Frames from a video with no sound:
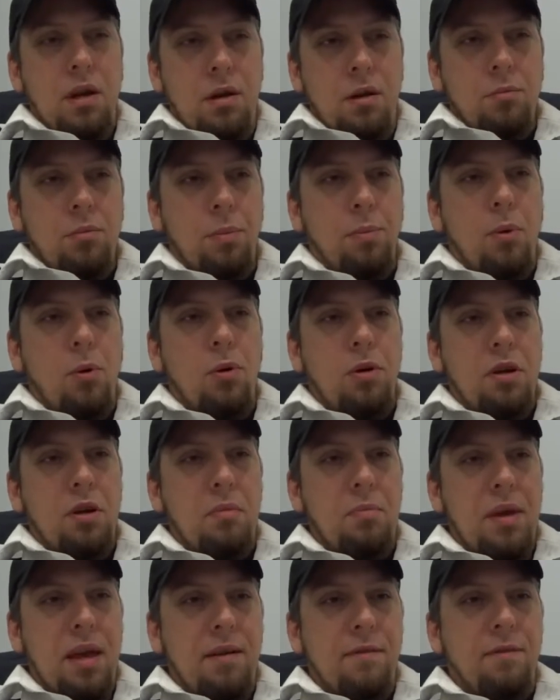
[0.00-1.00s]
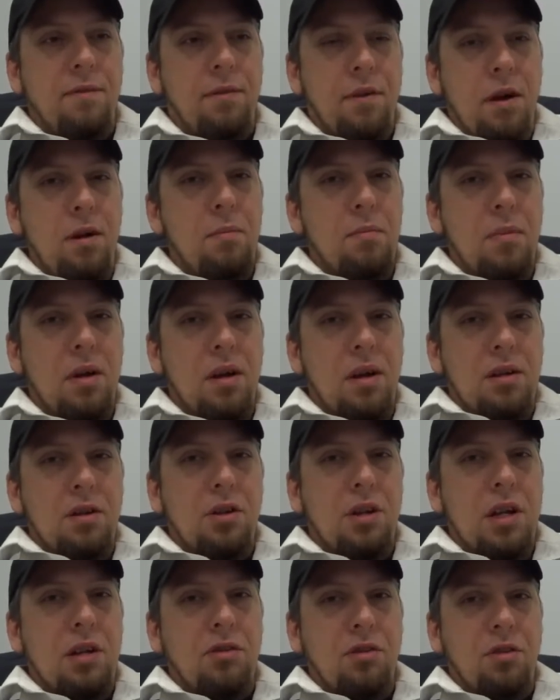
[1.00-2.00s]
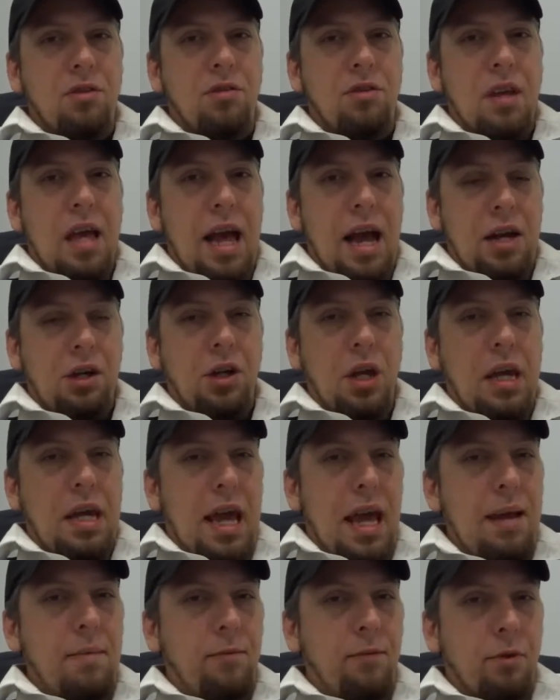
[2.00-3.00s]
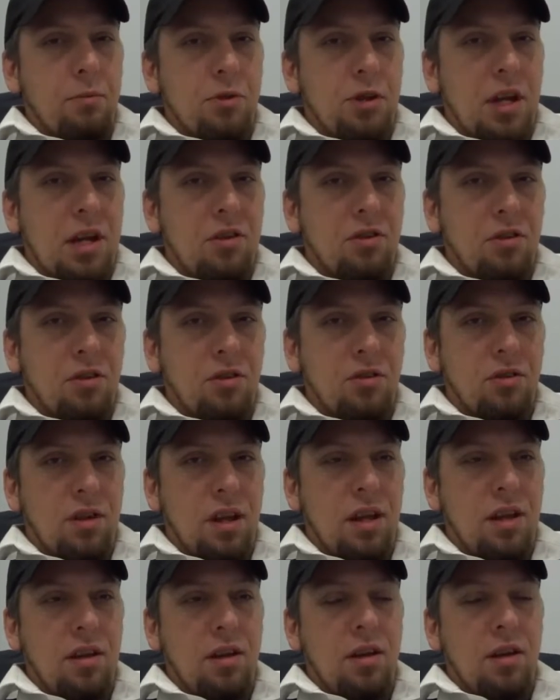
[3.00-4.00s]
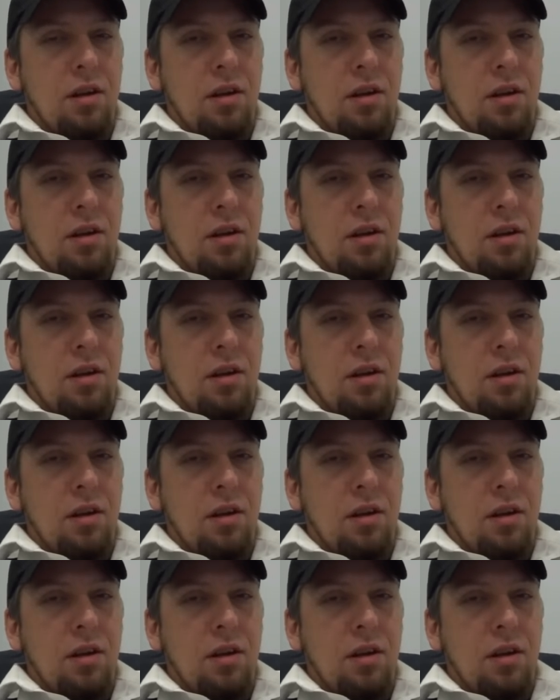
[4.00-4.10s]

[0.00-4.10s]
purported to be from Jesus actually came from Jesus?